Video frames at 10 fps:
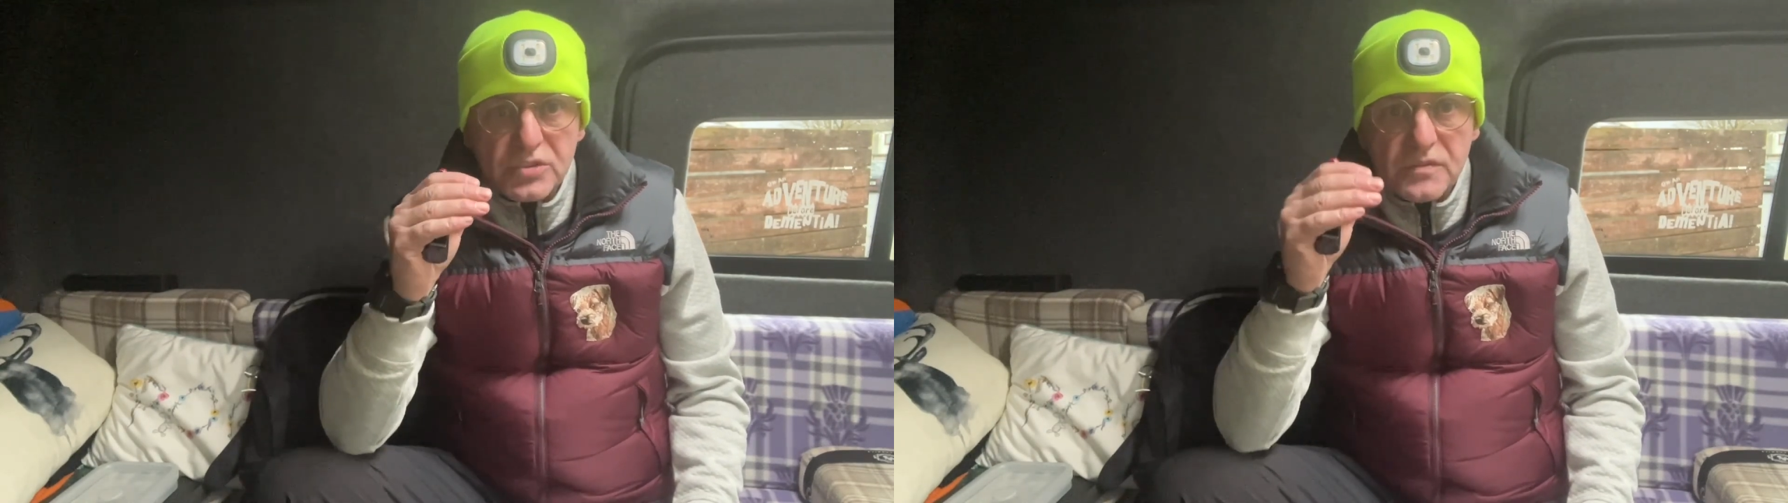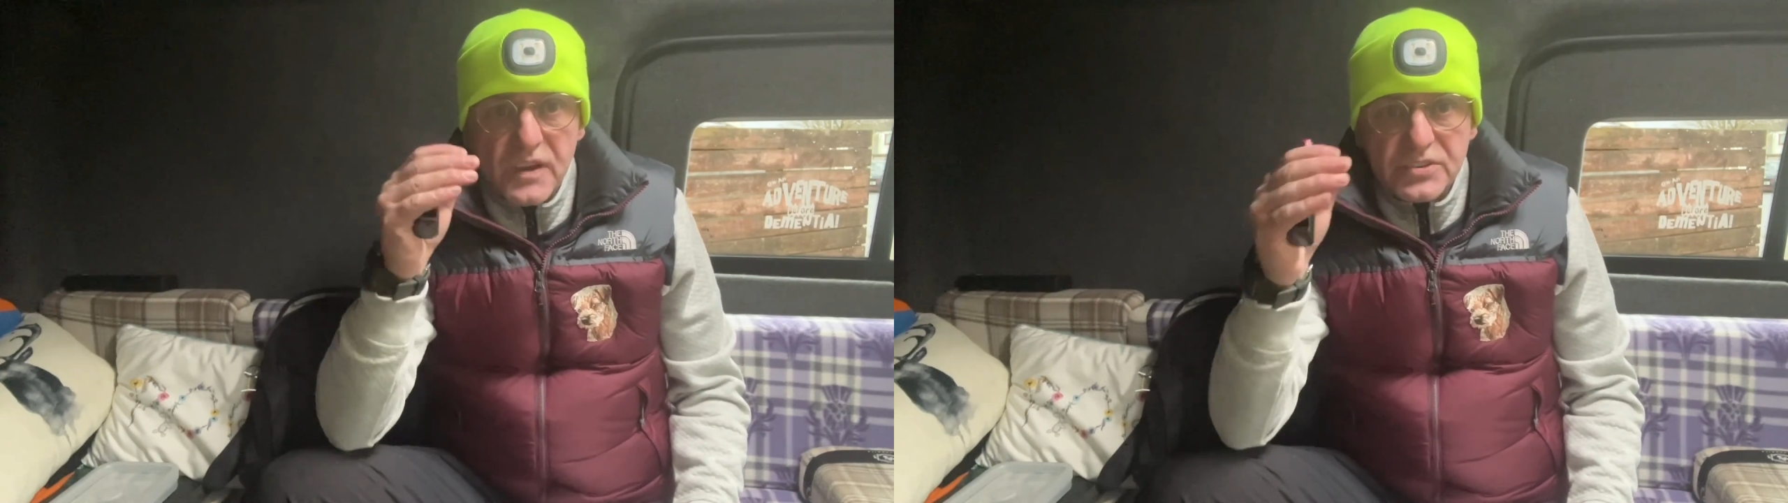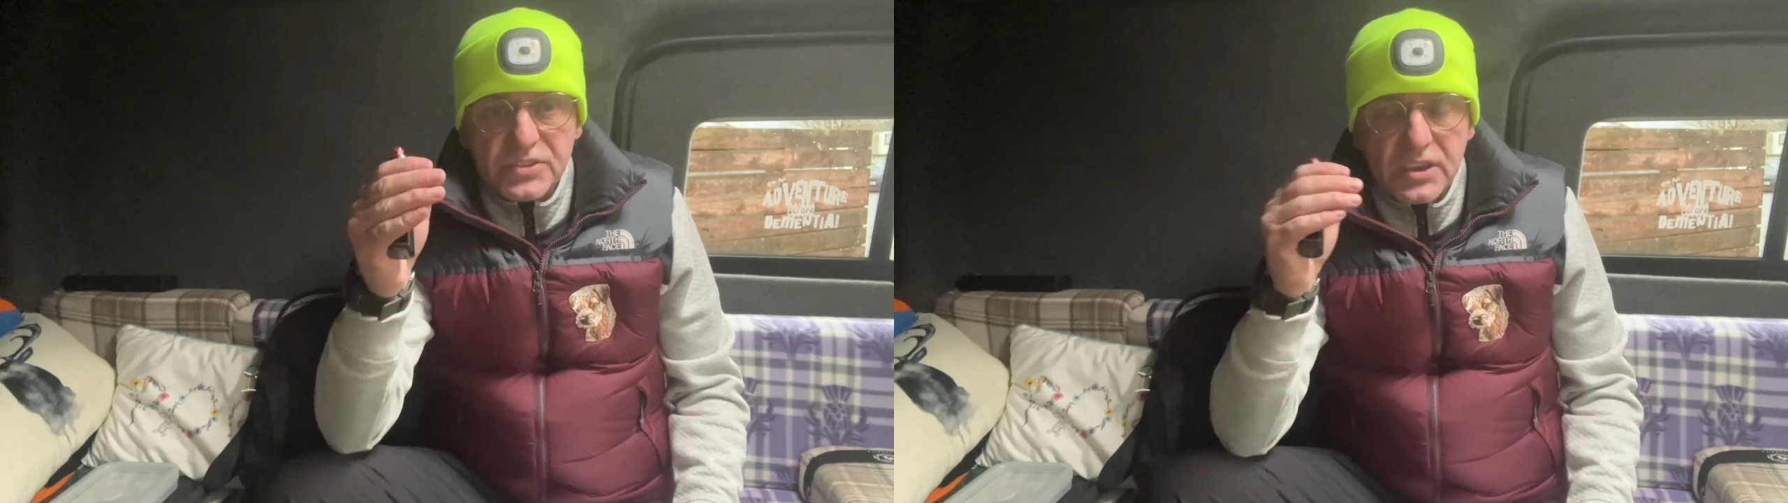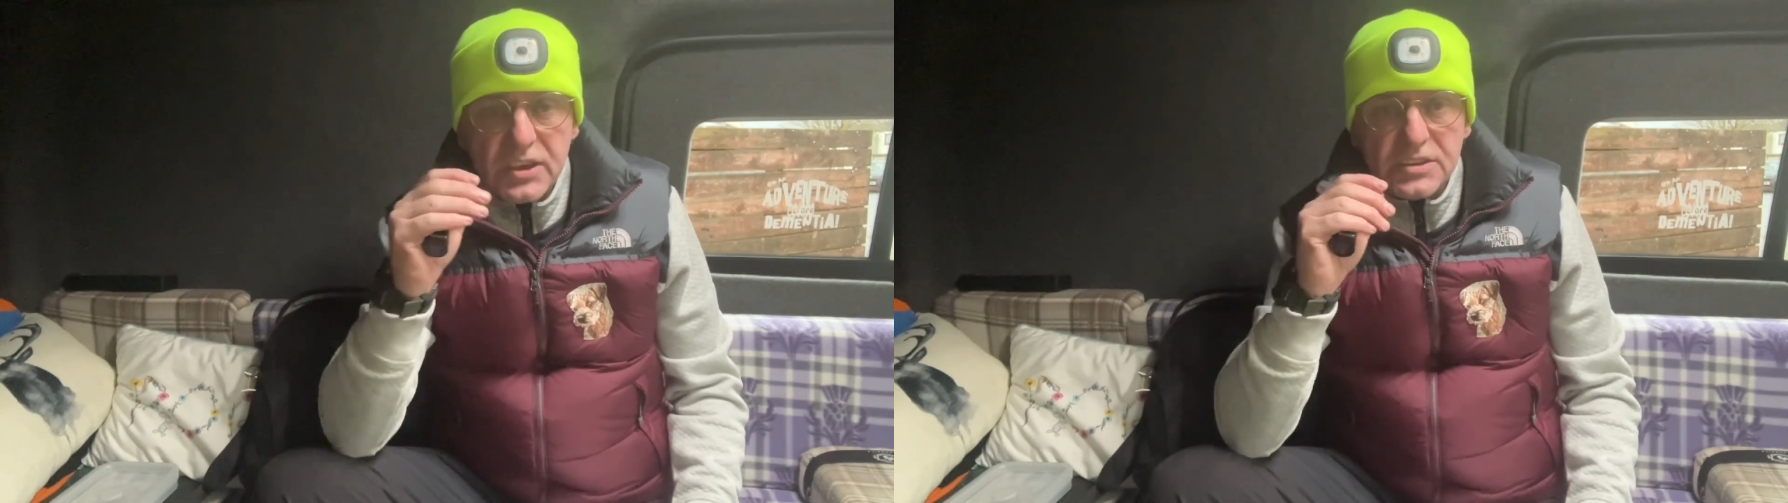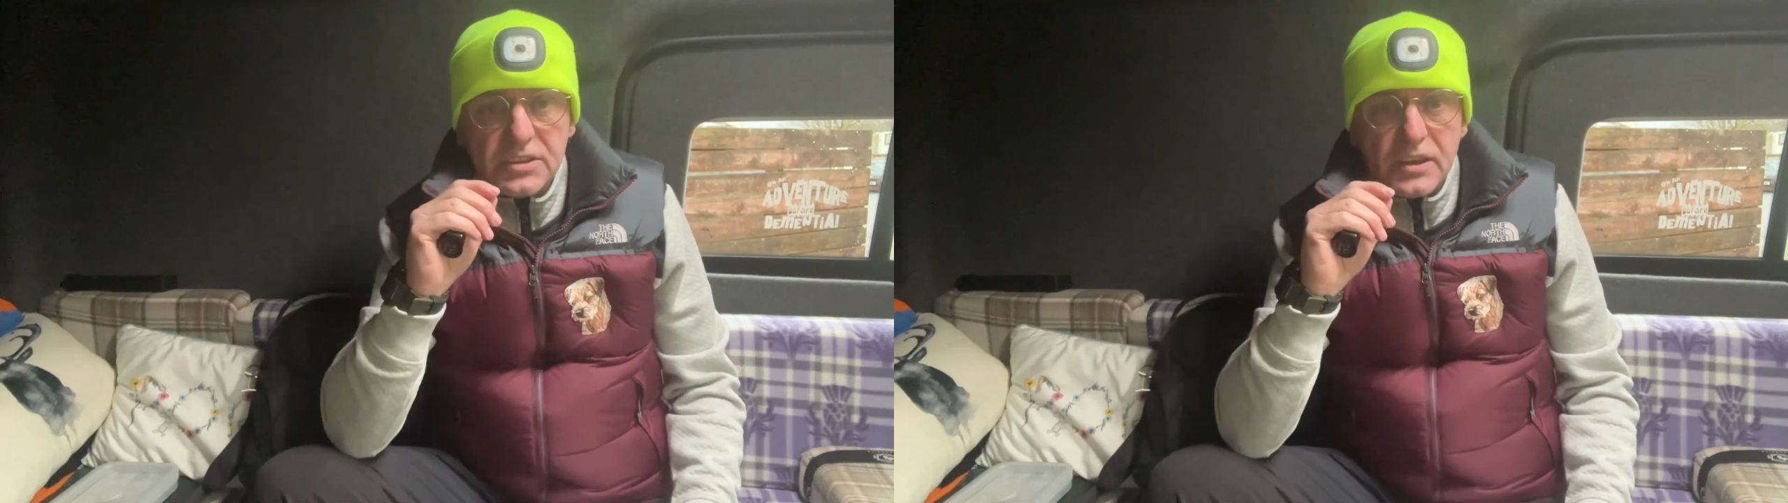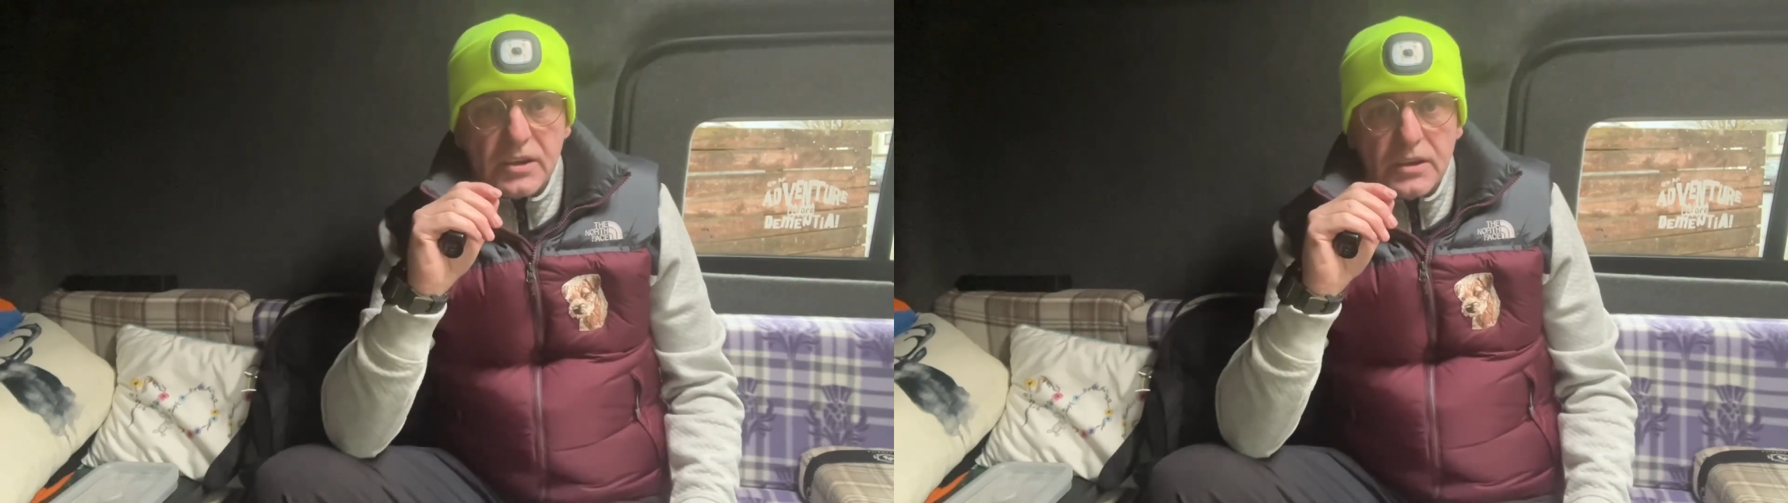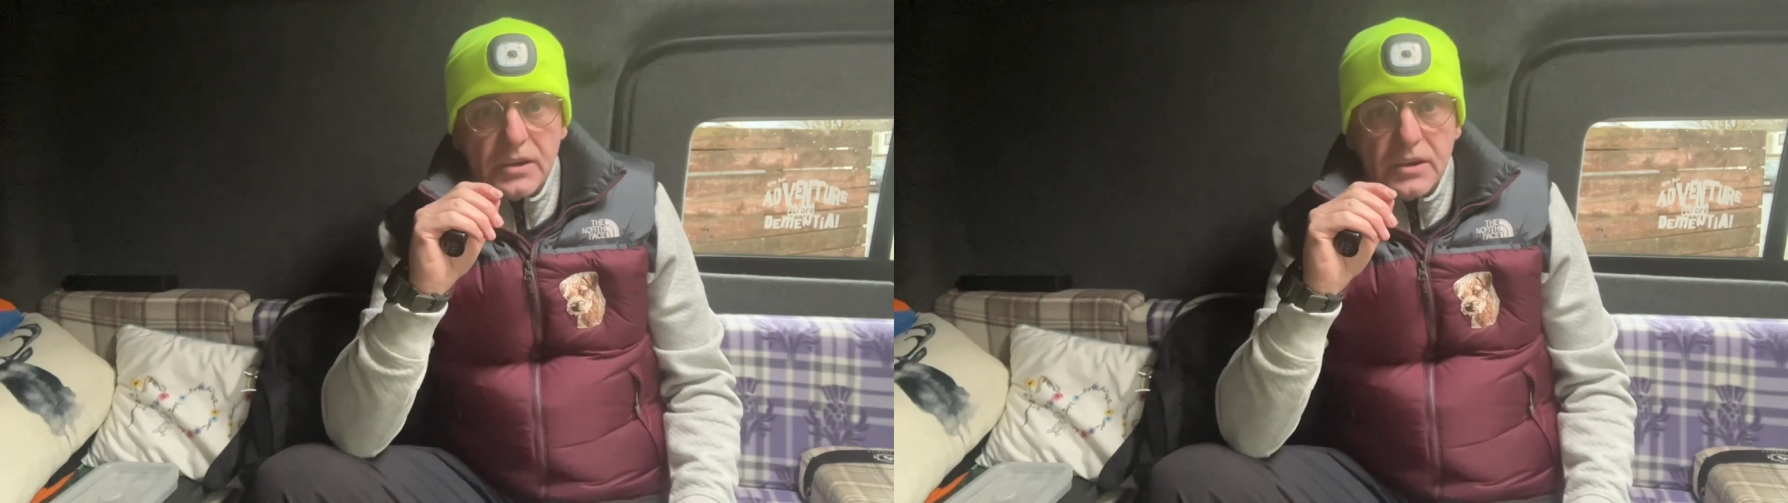investigated it,